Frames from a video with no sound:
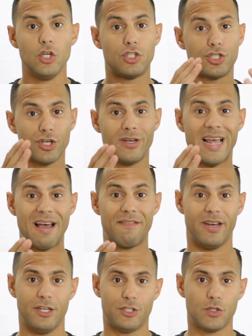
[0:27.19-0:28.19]
You shouldn't have
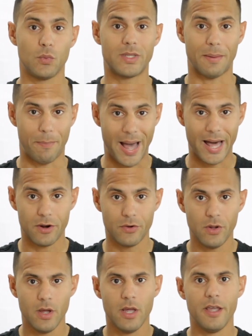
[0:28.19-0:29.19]
an issue with the
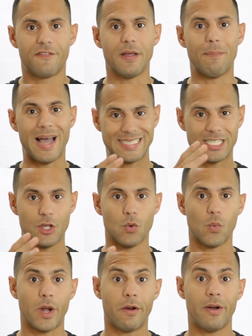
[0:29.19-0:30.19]
pattern if the bags that you're
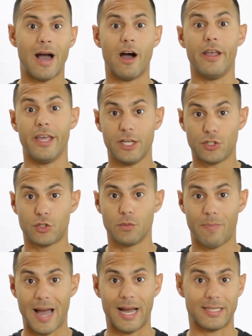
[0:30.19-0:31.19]
wearing are issue
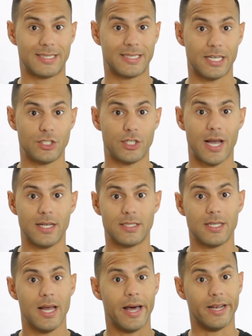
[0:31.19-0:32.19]
bags, such as
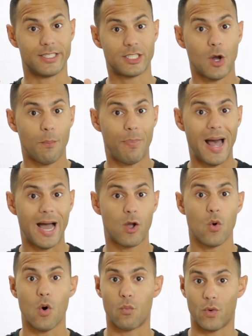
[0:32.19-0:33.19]
an assault pack
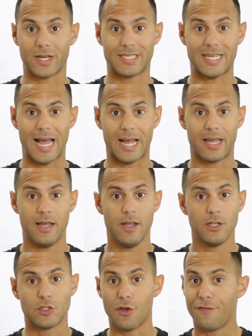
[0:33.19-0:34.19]
or rucksack.
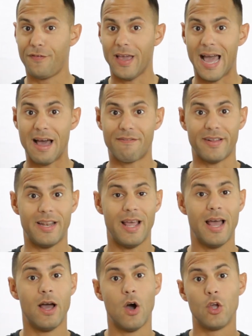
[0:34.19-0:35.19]
So if you have an
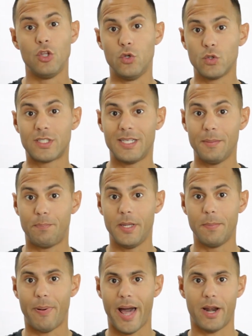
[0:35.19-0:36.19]

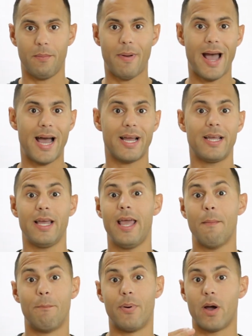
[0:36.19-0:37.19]
UCP pattern bag,
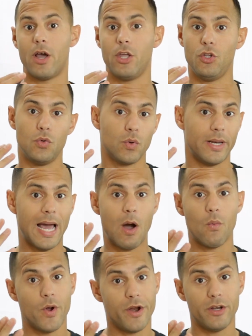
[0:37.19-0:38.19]
but you are now
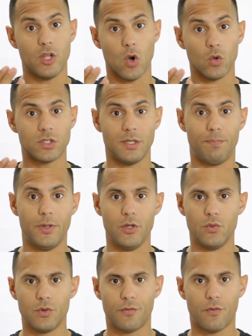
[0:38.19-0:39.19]
wearing the OCP
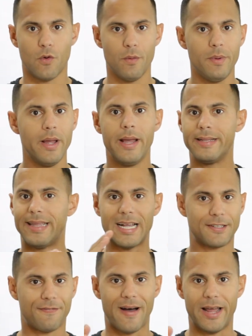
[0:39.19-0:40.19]
uniform, that's
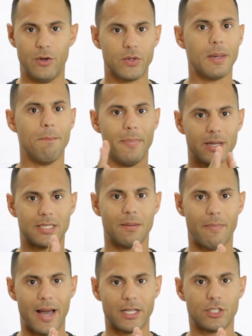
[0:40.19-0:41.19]
fine. You can mix and
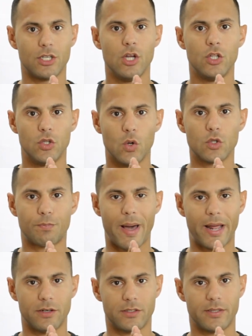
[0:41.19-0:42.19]
match those
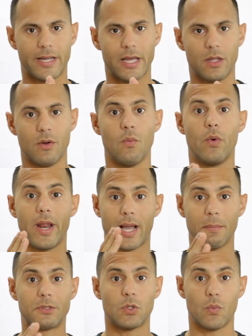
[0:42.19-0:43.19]
patterns together when it
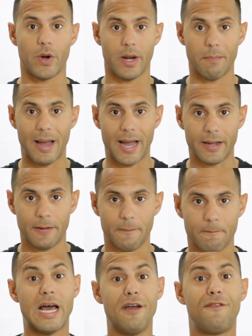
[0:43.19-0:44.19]
comes to wearing a bag.
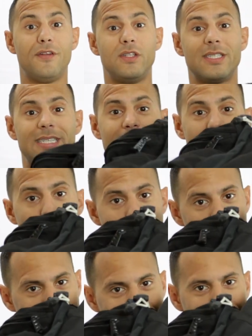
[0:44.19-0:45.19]
Now, if you decide to wear
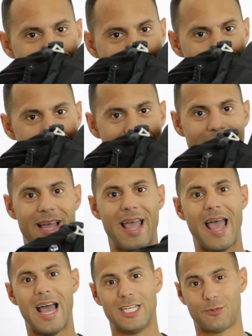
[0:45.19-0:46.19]
a civilian bag
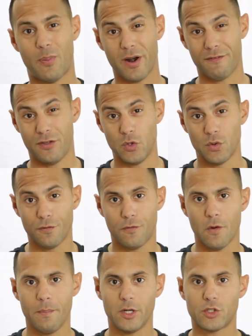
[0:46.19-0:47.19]
as part of a
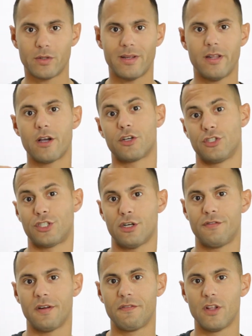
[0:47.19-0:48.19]
uniform, make sure that they are
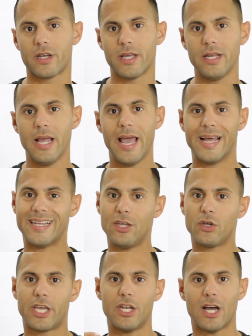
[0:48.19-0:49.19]
conservative looking and that
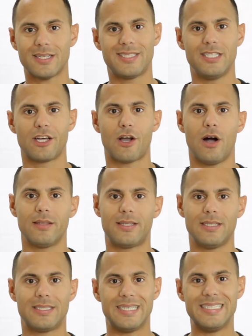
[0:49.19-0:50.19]
you cannot see the
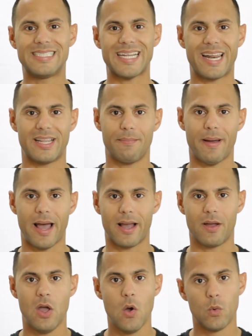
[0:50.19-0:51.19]
contents inside of the bag,
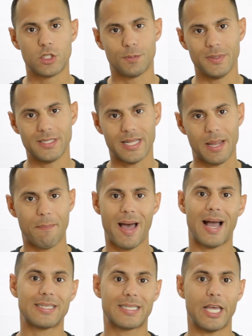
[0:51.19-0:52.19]
which means that the
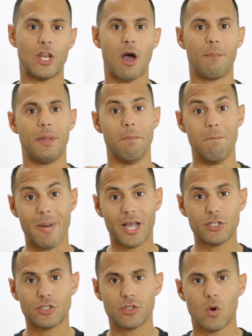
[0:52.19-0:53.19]
bags cannot be
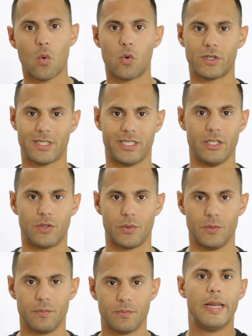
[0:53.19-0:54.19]
mesh or
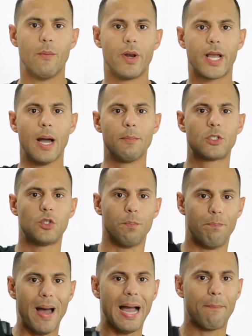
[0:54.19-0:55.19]
see-through. Now, when it comes to
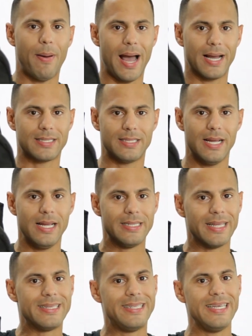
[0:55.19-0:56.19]
backpacks,
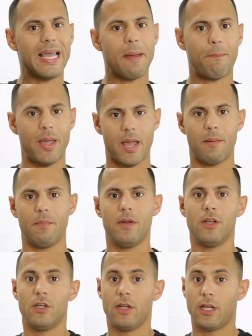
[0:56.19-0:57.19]
the DA PAM
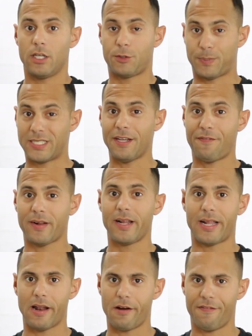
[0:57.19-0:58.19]
specifically
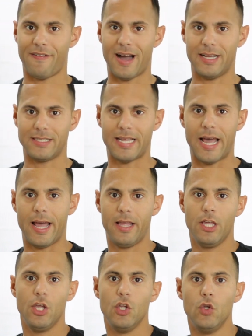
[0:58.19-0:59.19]
clarifies
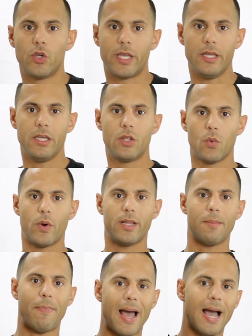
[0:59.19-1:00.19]
that you can either wear
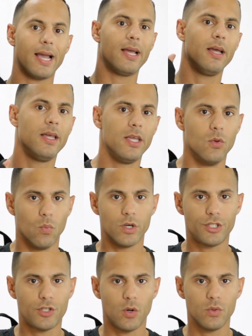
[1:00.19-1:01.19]
the bag in one
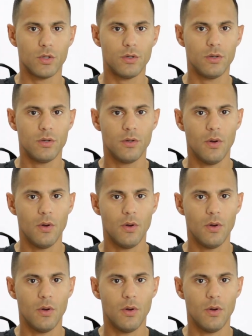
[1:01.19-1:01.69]
shoulder,